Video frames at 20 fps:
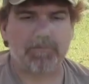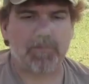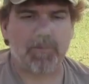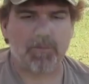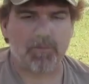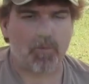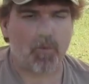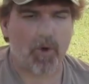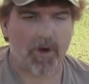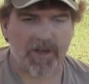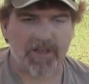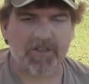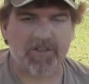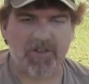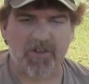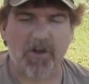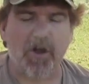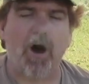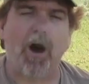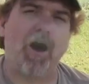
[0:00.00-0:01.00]
What
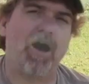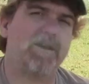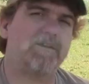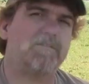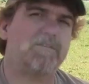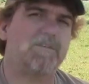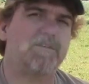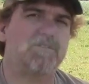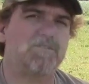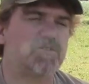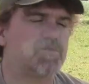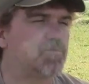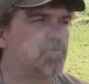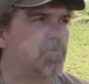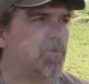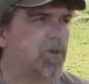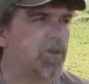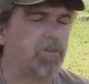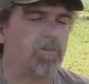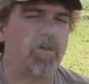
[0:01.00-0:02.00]
it's not is
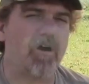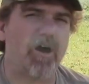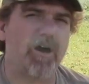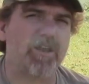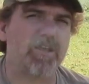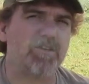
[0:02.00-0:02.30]
what a lot